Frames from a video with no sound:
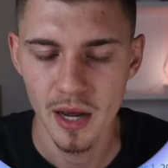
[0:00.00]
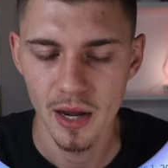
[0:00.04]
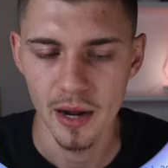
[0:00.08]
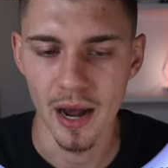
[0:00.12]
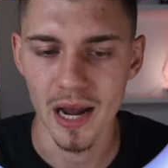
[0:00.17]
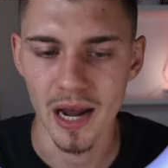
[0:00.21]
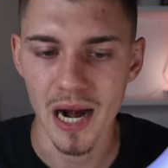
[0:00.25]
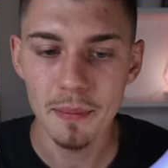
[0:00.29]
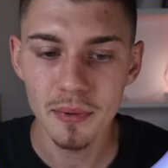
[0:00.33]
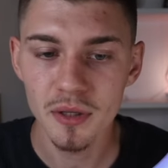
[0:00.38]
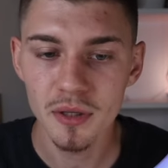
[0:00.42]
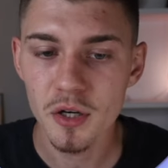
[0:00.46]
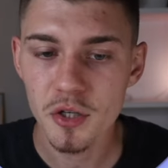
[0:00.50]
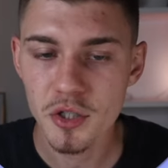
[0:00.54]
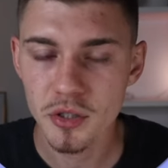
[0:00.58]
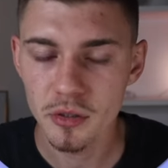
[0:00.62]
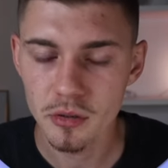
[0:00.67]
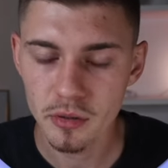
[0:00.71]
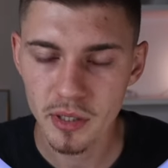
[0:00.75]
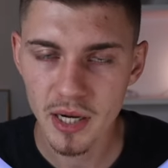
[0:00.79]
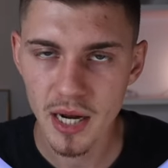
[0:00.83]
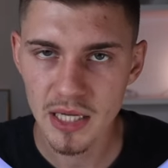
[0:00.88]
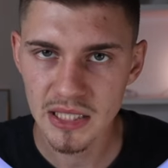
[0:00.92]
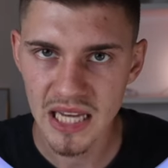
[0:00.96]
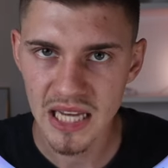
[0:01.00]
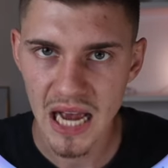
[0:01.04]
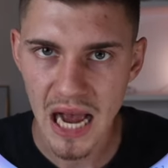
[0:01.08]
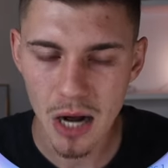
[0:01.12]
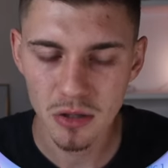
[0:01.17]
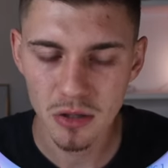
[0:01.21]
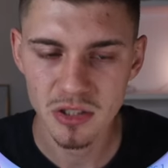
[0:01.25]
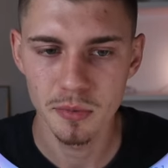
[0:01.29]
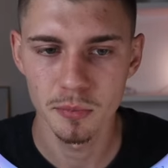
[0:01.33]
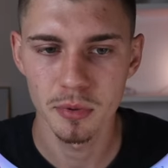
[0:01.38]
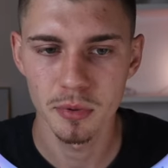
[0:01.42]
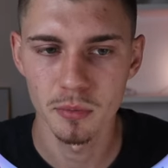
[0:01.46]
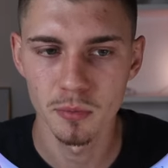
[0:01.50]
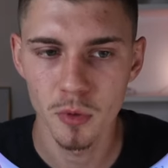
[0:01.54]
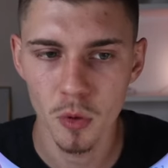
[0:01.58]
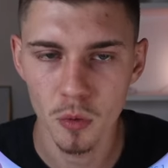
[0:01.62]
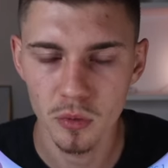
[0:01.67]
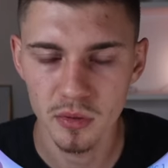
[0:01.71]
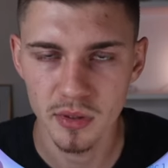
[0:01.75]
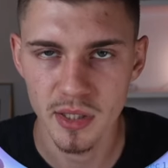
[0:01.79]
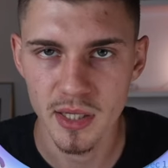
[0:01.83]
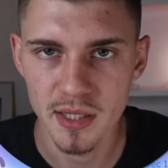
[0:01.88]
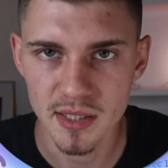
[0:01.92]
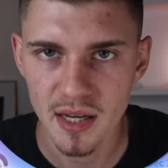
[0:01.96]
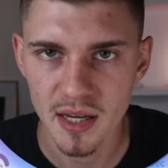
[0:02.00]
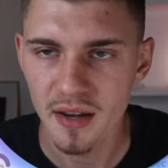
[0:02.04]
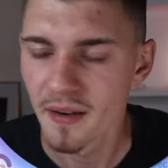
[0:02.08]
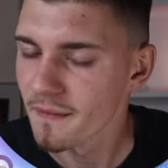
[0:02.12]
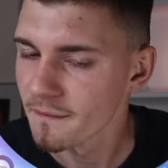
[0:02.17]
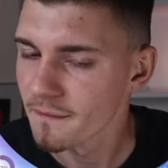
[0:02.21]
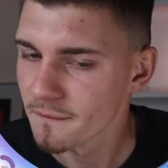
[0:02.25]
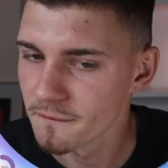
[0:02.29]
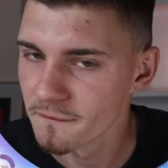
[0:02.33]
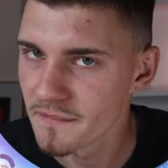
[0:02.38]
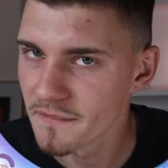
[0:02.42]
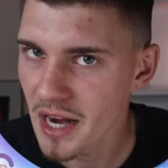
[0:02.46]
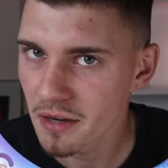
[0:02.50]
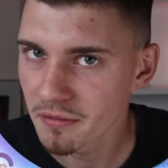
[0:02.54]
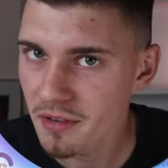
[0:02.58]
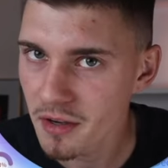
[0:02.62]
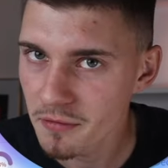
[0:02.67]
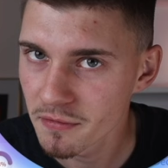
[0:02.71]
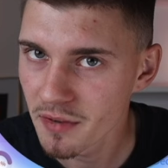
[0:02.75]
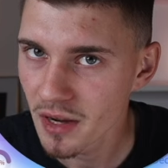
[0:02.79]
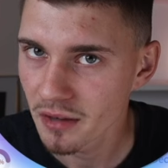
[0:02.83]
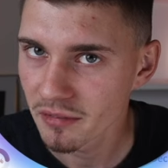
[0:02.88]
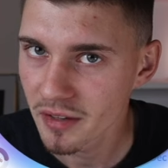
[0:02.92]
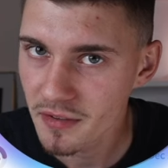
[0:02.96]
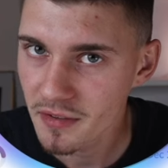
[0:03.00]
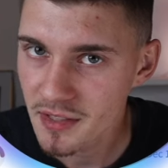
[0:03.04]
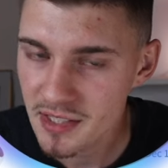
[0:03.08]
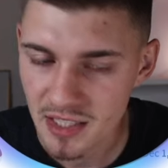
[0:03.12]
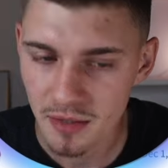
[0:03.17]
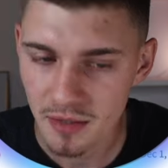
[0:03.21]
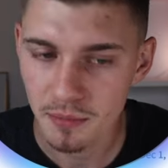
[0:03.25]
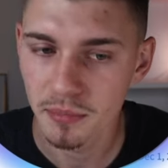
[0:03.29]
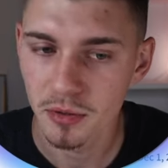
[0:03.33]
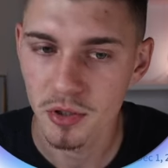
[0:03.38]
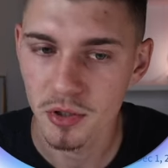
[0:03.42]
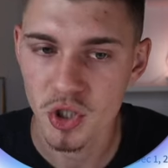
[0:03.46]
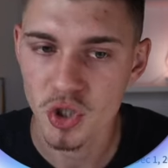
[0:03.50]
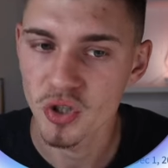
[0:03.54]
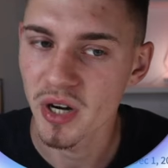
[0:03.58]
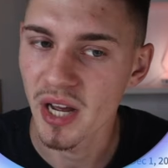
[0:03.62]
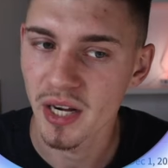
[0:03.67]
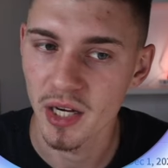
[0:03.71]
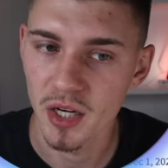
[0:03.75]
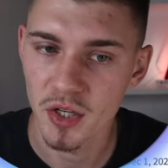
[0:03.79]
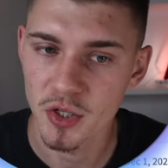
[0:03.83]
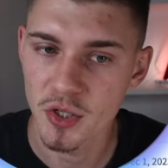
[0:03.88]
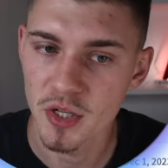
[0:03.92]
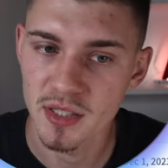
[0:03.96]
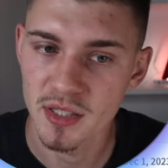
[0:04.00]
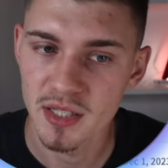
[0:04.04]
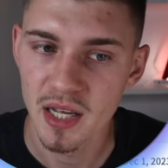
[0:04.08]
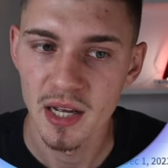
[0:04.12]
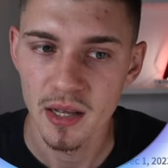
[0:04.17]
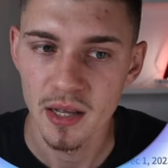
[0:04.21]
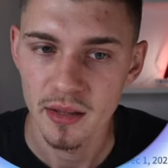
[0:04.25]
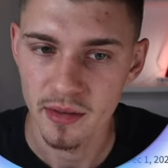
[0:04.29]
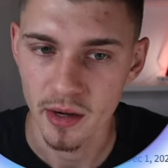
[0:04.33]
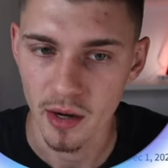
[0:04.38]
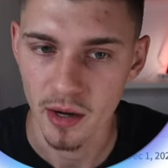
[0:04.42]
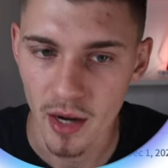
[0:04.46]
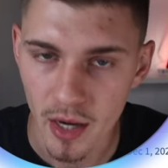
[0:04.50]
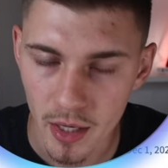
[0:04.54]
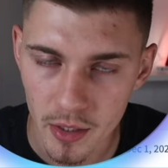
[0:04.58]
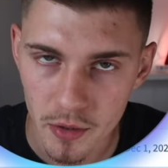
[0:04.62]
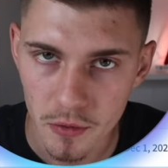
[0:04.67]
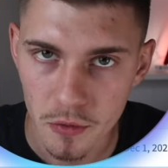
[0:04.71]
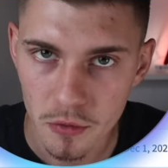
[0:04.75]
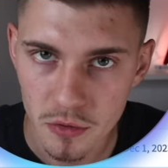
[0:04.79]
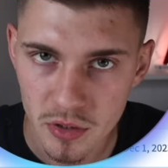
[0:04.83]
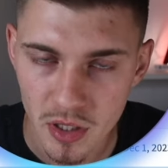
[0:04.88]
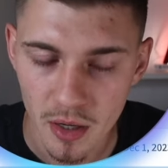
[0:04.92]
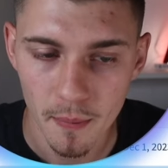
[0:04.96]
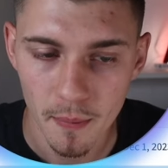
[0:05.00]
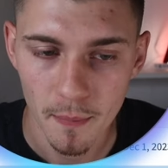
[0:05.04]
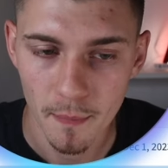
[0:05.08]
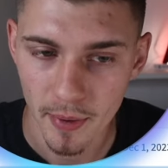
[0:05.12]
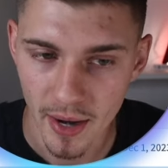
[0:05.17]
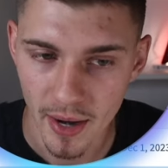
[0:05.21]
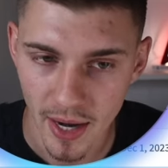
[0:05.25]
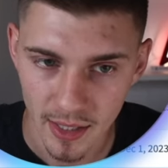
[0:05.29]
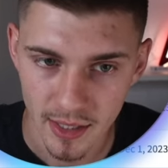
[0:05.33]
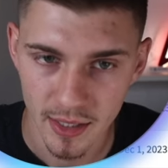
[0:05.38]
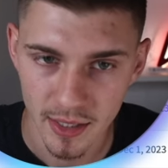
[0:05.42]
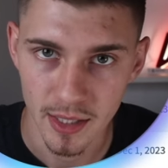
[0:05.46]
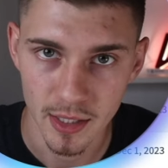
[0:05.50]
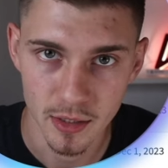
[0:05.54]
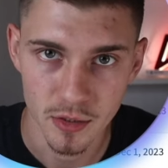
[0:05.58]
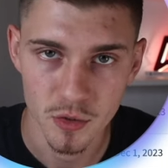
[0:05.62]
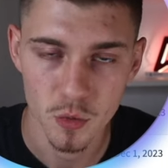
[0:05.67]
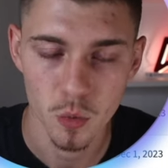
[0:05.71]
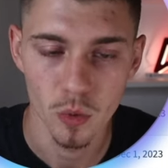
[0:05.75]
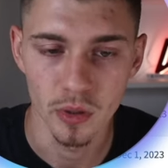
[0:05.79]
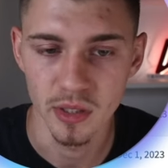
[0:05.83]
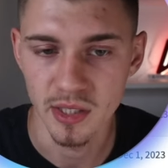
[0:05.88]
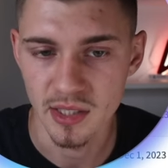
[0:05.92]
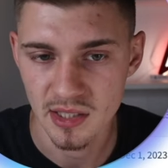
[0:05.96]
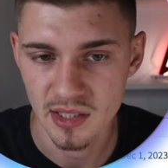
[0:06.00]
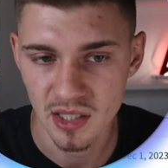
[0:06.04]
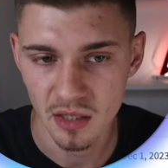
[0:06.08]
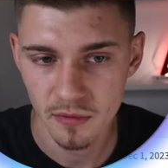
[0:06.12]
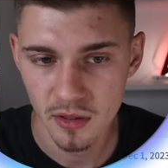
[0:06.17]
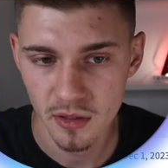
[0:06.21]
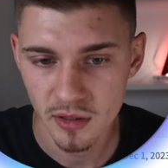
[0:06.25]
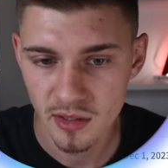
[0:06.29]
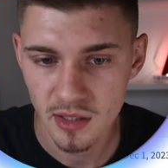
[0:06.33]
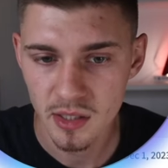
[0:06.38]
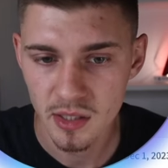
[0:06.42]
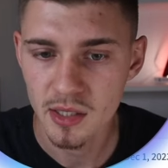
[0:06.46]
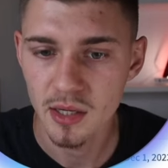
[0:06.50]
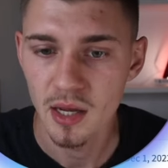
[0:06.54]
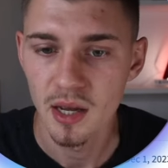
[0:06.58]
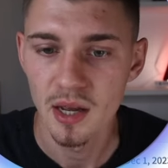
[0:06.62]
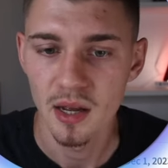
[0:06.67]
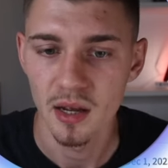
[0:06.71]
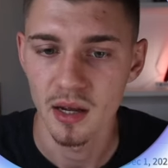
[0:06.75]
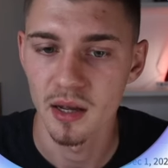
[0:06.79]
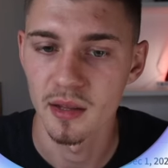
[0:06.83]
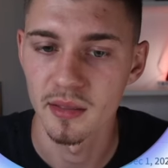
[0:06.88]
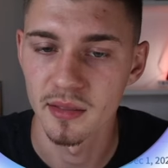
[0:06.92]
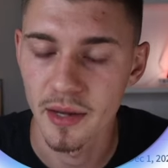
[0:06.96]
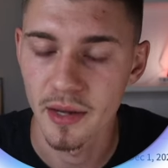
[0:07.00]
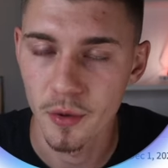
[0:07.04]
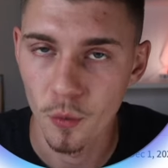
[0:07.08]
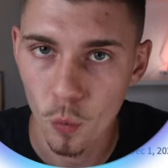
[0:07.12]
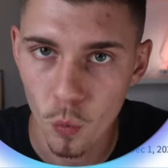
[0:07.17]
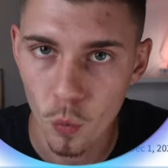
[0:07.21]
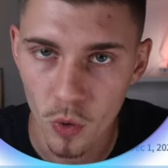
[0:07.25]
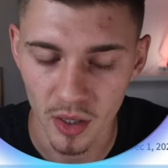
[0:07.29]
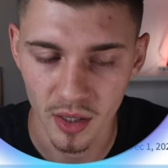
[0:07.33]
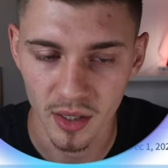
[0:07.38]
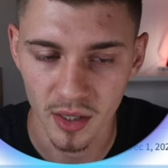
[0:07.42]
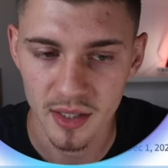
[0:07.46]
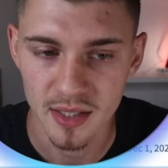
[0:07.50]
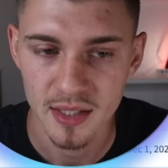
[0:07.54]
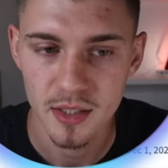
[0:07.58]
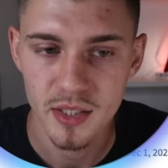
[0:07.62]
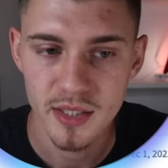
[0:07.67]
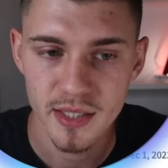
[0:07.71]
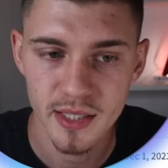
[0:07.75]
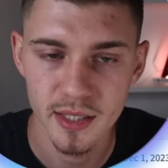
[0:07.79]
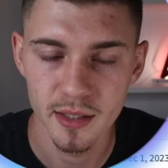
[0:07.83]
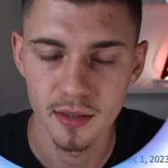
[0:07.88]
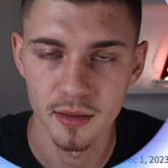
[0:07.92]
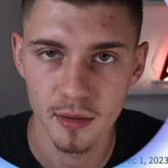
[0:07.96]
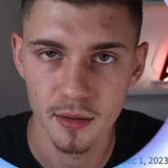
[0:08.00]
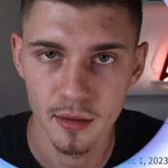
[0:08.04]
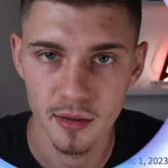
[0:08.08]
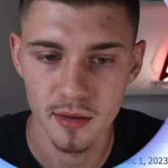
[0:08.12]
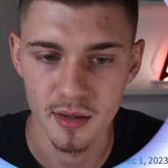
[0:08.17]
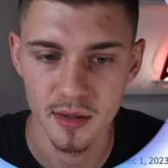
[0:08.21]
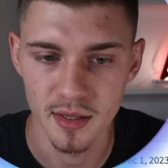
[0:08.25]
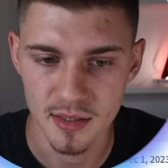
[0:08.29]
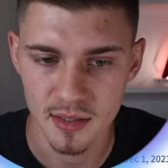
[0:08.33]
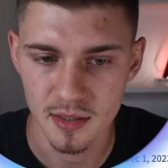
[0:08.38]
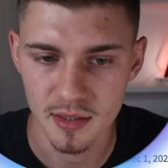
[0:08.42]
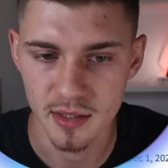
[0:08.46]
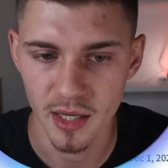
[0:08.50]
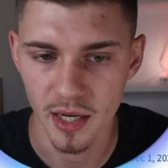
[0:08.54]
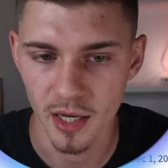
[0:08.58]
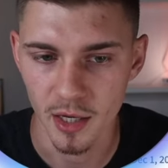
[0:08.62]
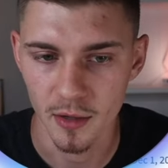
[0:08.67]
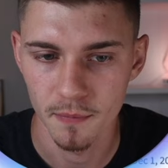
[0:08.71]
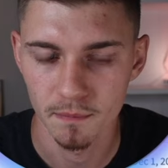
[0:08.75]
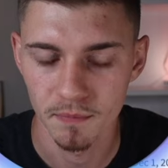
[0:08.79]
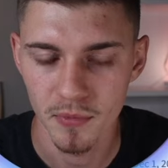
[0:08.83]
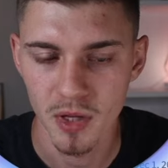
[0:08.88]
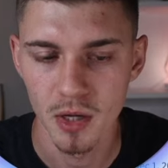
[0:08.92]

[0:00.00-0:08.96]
And I'm going to show you guys how to promote these very simple strategies that I used back in 2017, and they work till this day.